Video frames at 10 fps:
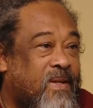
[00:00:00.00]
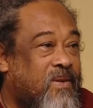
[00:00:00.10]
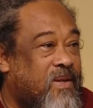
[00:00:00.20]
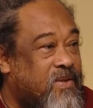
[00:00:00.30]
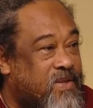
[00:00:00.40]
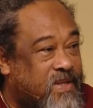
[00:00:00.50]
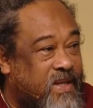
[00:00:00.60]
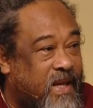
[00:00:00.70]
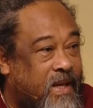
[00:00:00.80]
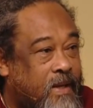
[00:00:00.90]
And now there's a
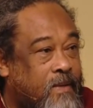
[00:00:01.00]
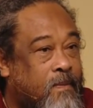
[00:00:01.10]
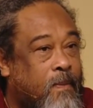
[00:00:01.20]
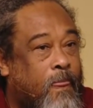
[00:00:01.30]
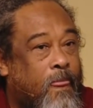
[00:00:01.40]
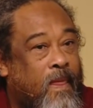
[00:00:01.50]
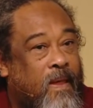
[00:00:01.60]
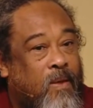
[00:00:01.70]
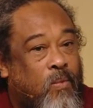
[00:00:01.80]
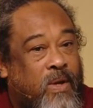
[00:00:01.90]
saying,
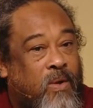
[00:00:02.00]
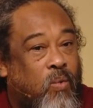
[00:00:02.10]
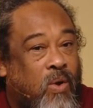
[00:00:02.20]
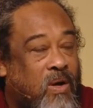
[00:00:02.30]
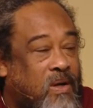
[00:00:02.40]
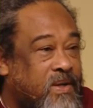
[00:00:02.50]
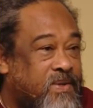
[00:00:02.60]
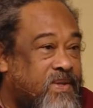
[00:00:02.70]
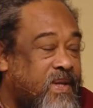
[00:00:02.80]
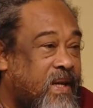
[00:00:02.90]
when the world
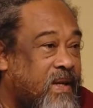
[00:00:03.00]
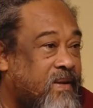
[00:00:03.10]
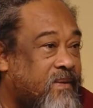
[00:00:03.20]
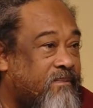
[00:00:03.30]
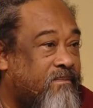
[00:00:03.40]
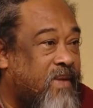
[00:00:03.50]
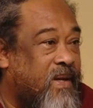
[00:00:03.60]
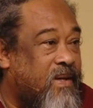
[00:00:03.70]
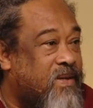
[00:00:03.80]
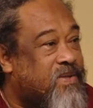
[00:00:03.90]
is seen,
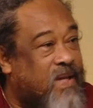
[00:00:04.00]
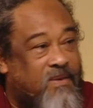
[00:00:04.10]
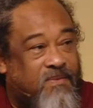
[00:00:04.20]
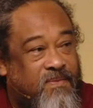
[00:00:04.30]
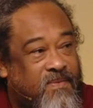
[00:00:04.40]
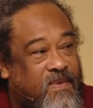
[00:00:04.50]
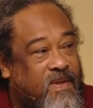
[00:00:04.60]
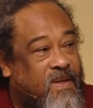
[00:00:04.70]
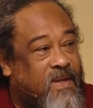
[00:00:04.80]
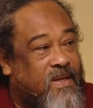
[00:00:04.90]
the self
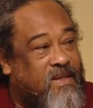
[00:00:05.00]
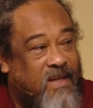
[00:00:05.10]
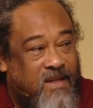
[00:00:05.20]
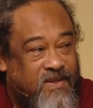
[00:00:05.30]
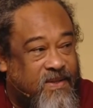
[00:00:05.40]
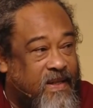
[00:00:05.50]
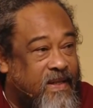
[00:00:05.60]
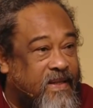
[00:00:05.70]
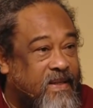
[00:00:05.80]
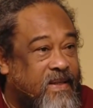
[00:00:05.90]
is not seen.